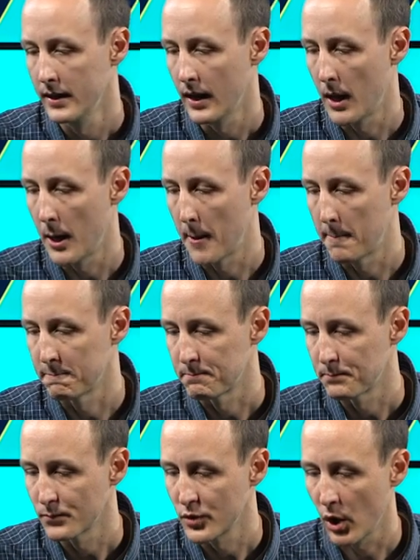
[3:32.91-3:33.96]
Um,
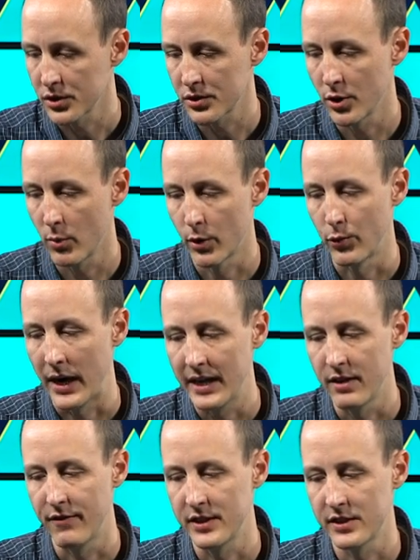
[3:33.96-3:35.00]
you also don't want to write a
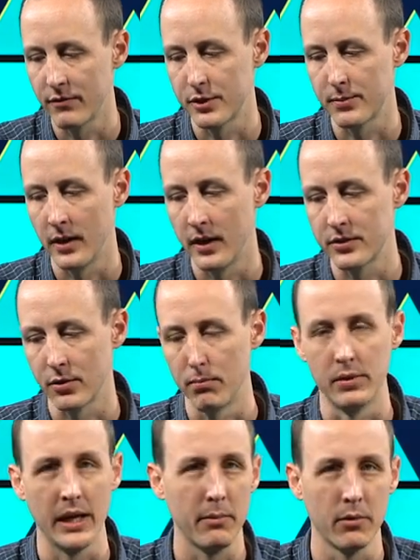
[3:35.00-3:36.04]
defensive response or
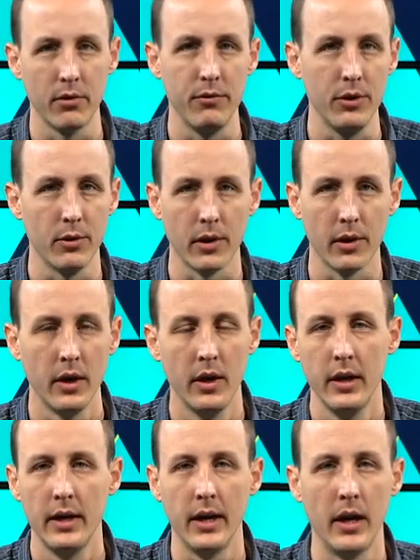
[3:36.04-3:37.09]
blame the reviewer.
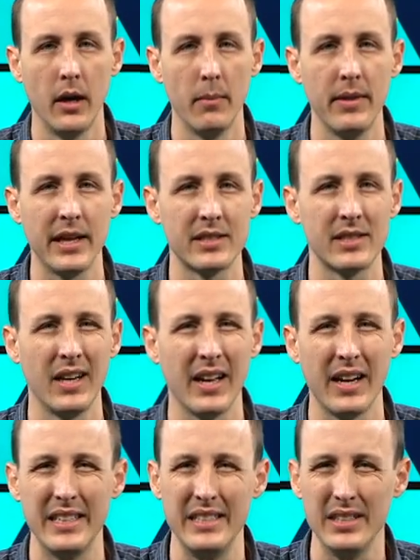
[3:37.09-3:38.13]
Um, that's not
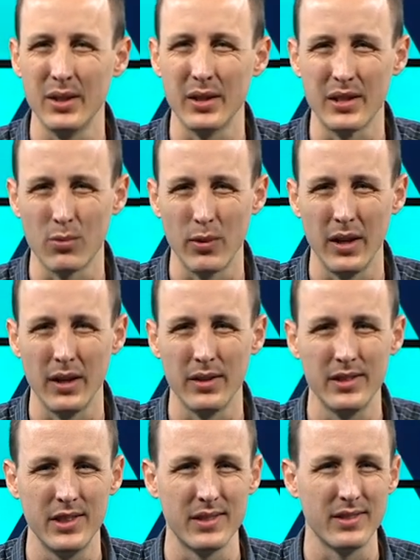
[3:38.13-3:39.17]
ideal as
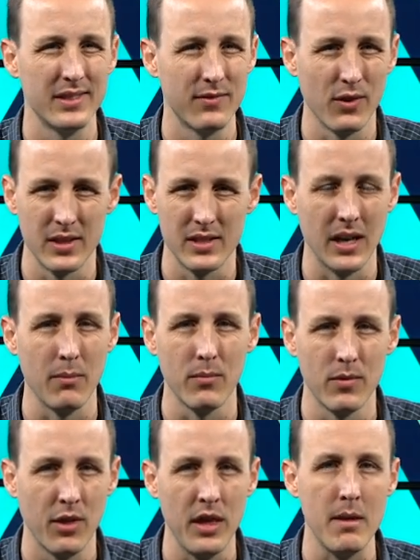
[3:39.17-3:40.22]
well, just for the same
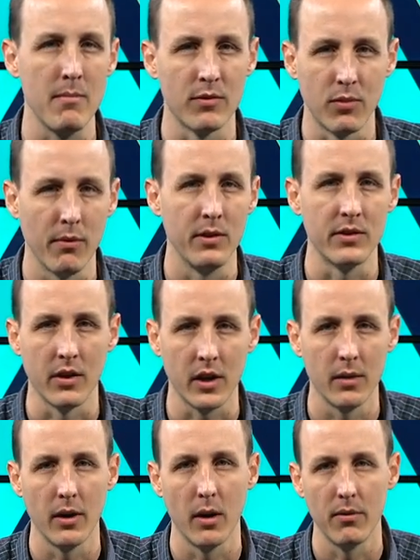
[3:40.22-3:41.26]
theme as what I've been
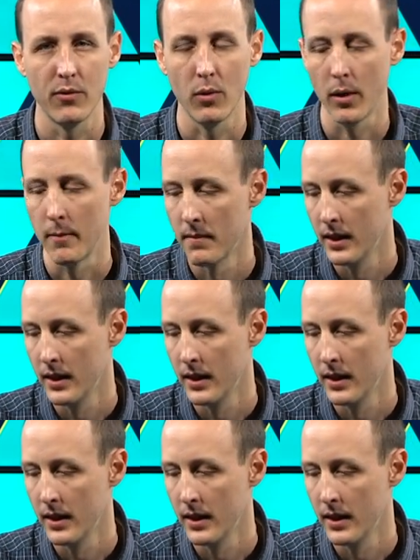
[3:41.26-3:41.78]
talking about before.